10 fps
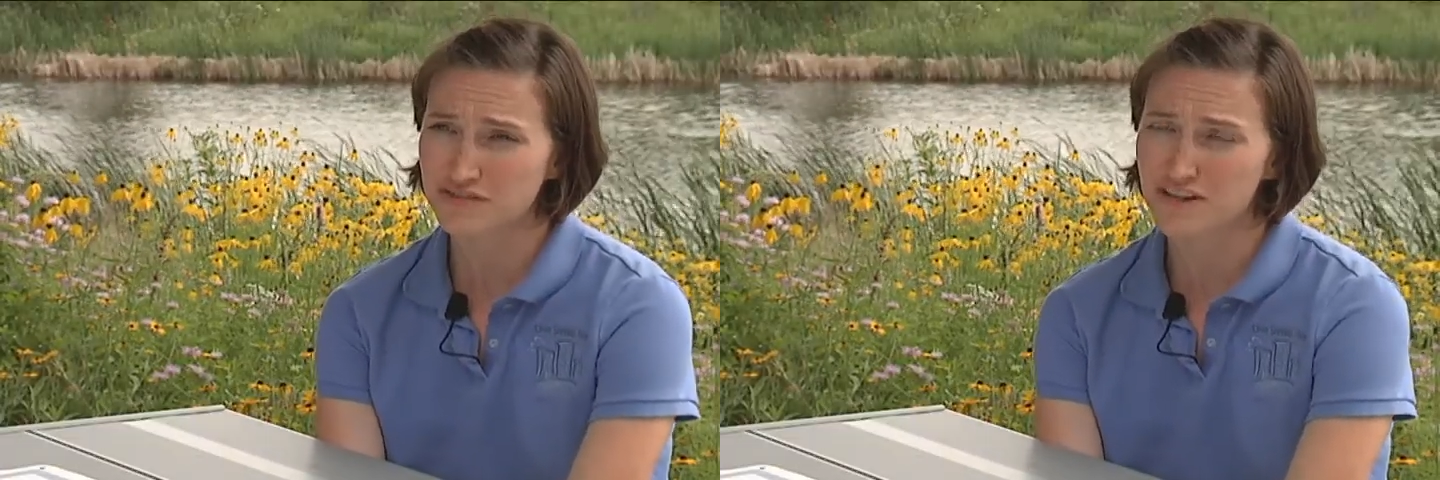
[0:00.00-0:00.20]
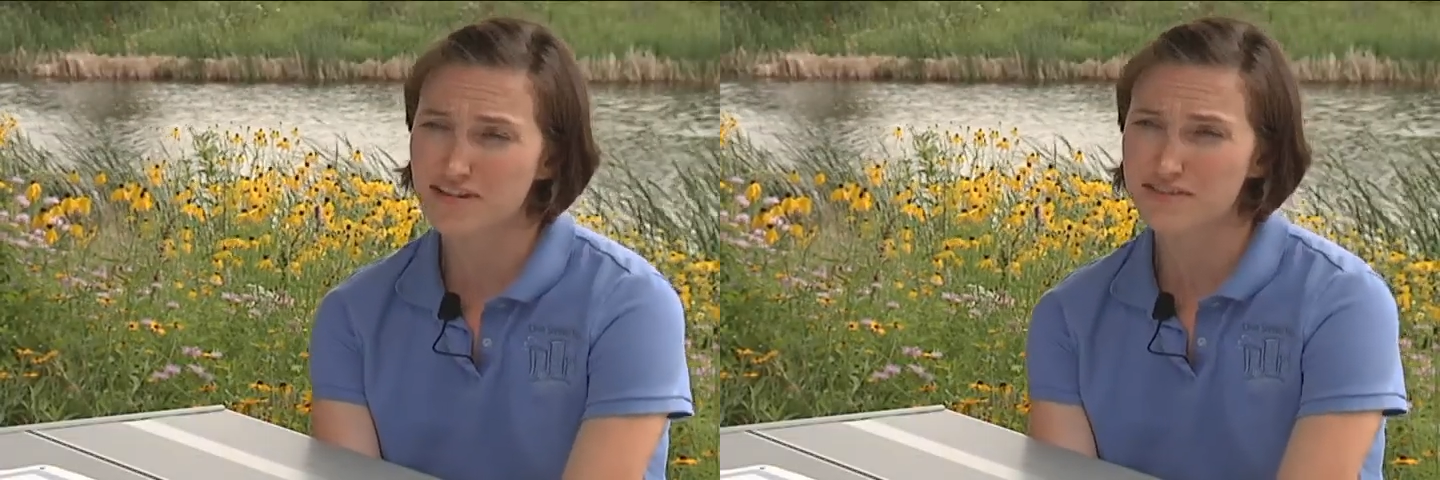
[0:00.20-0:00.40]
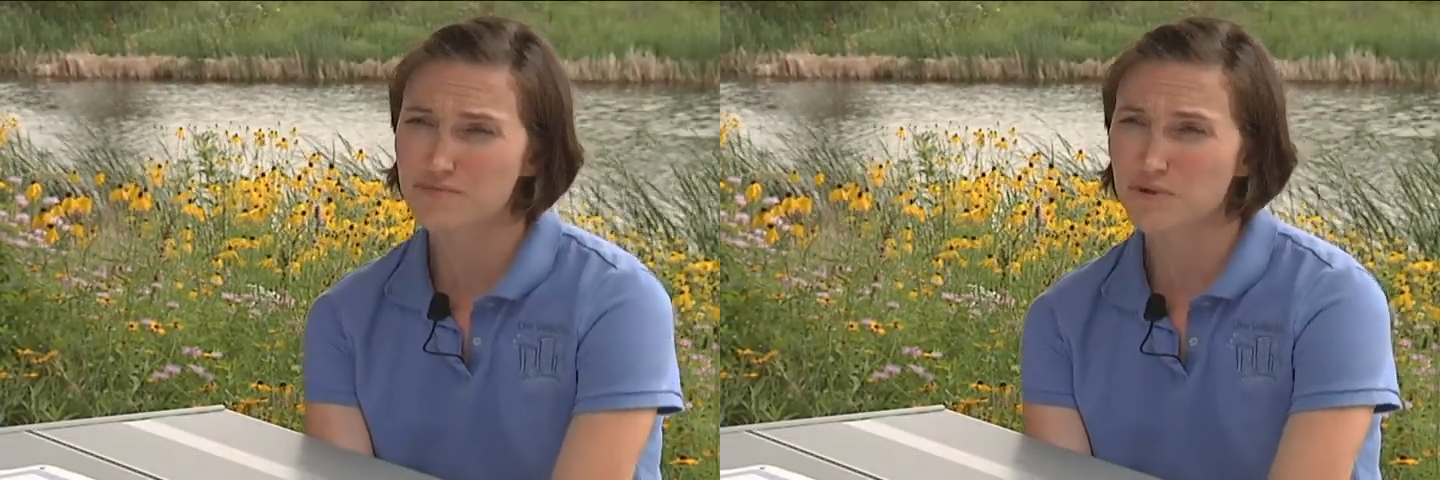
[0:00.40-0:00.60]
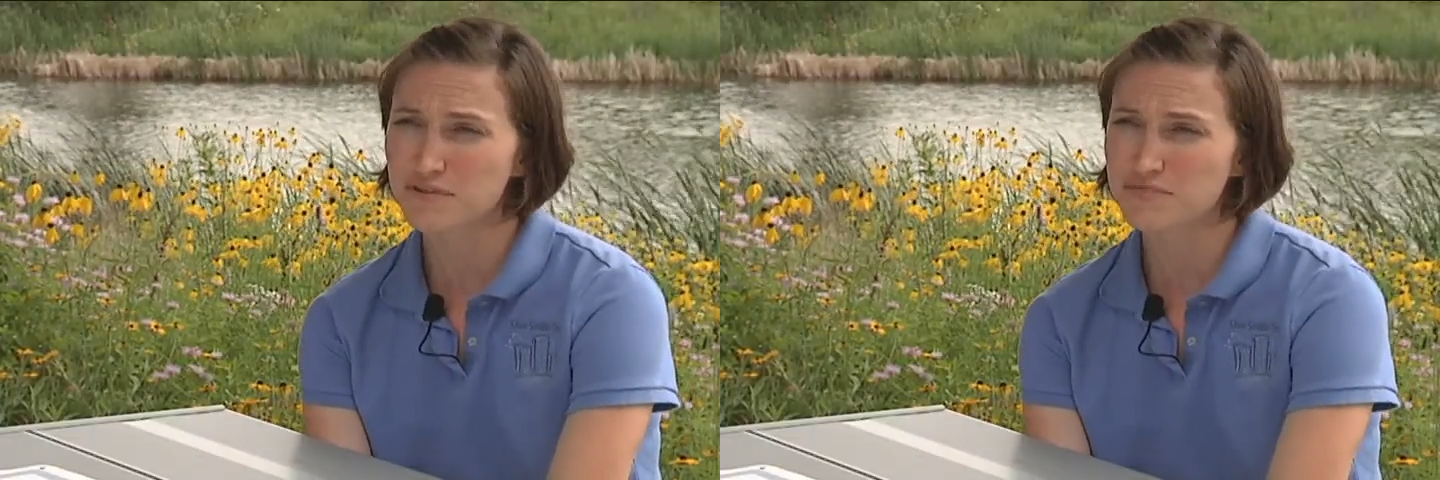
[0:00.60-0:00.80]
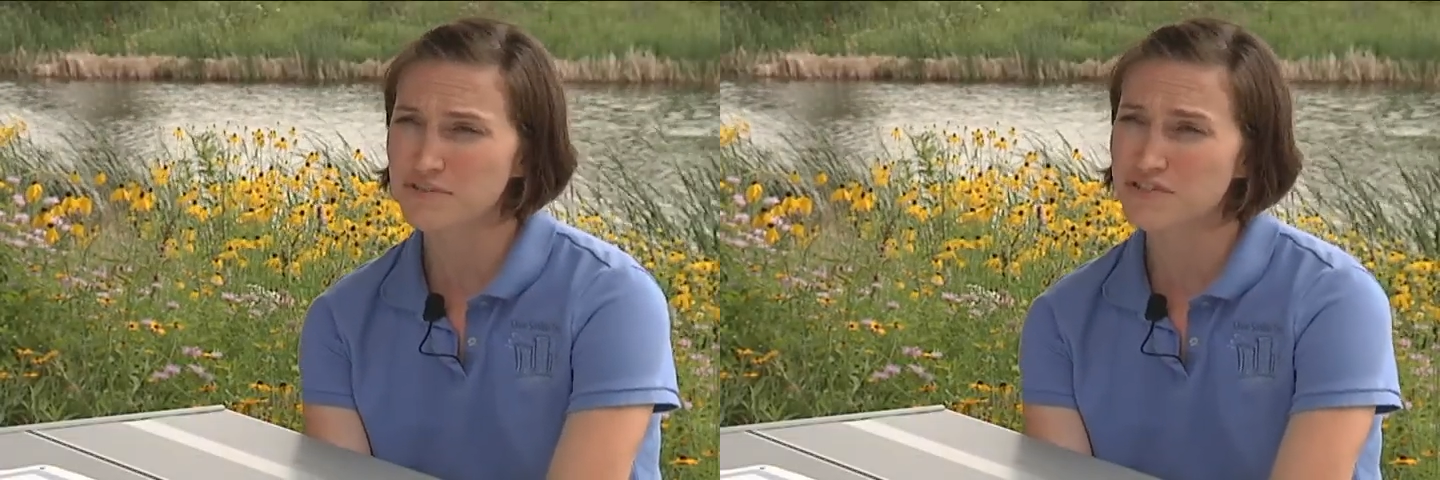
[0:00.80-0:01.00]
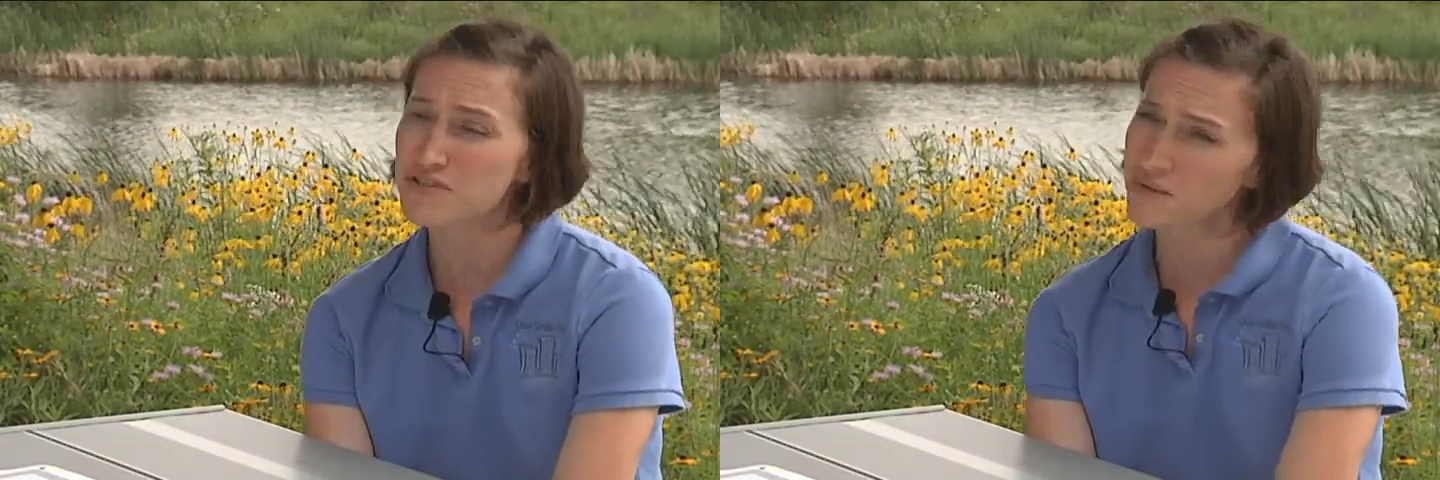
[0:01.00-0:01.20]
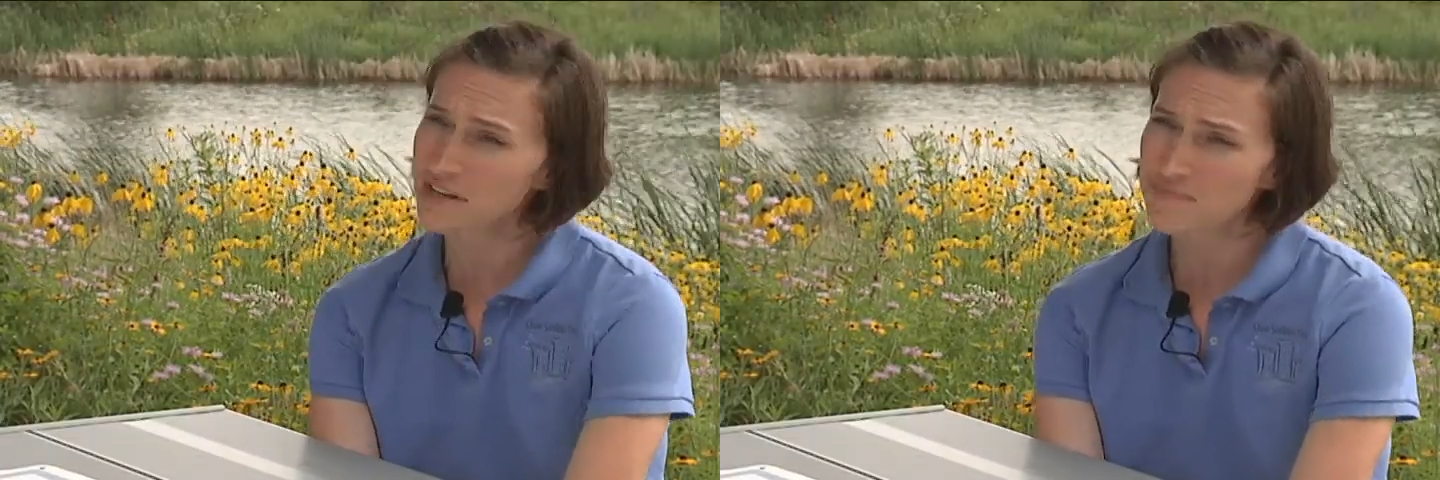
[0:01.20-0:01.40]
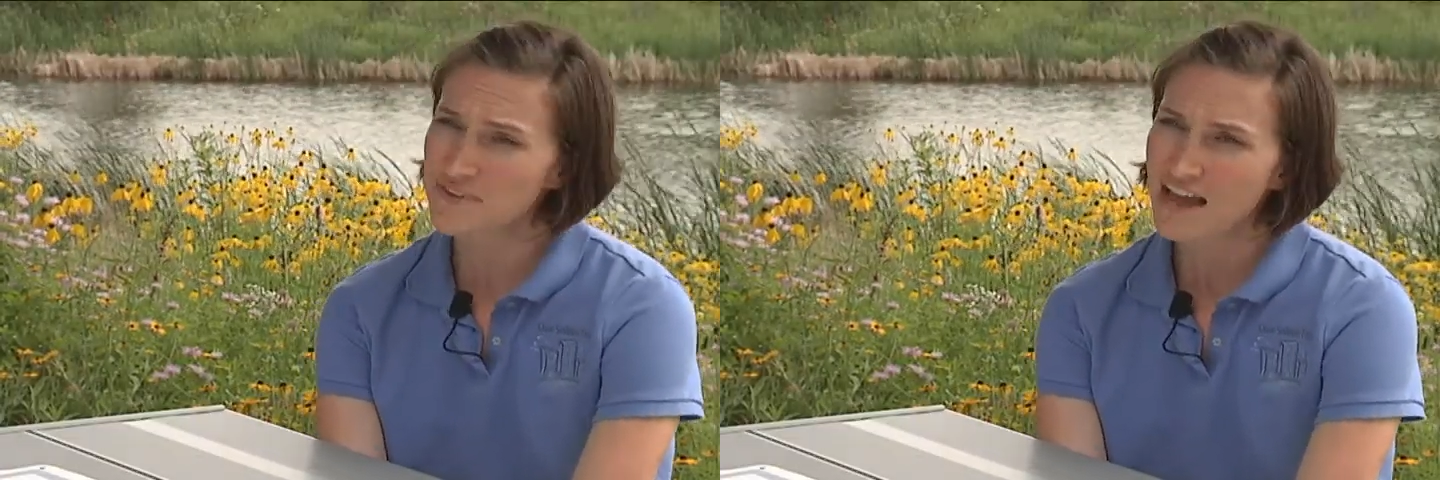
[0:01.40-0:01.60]
for Non-Smokers
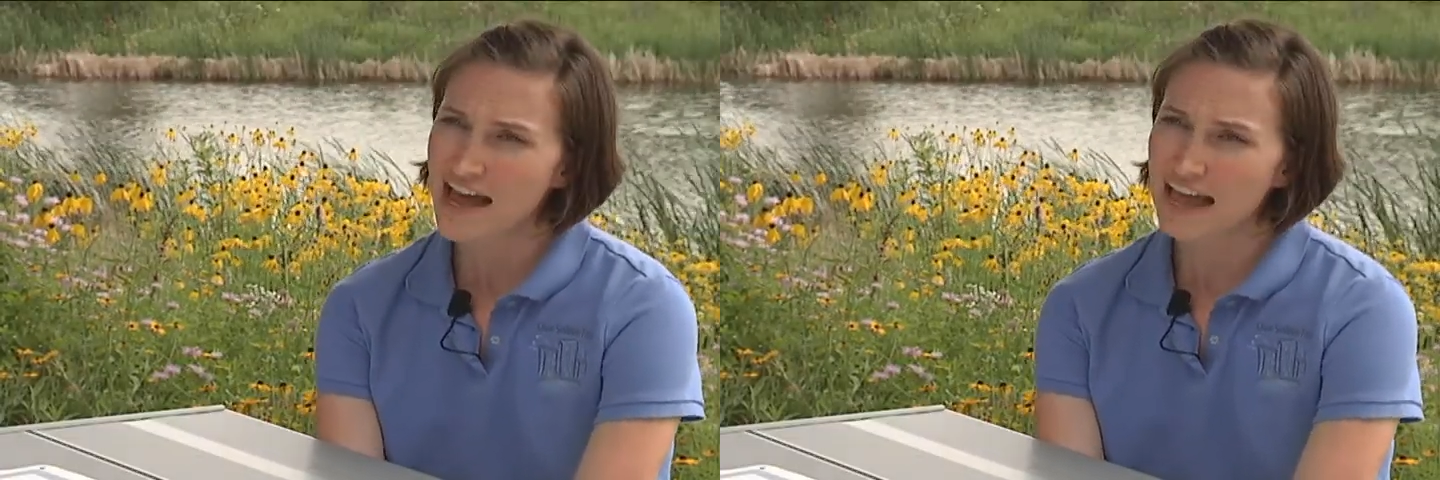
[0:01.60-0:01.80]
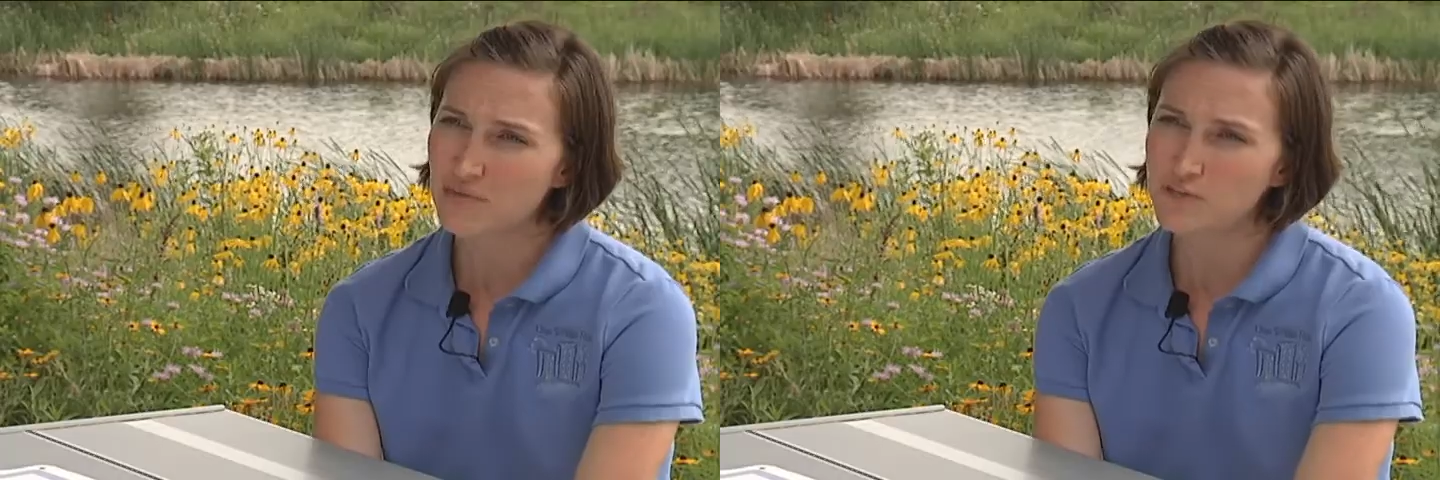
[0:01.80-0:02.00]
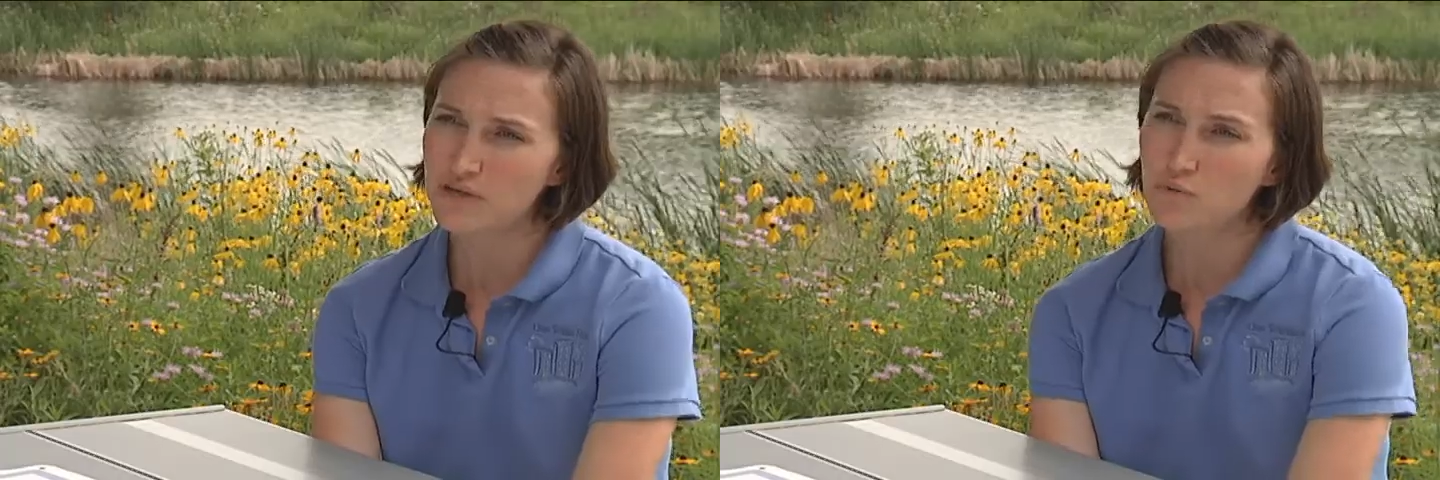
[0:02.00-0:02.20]
Minnesota, and we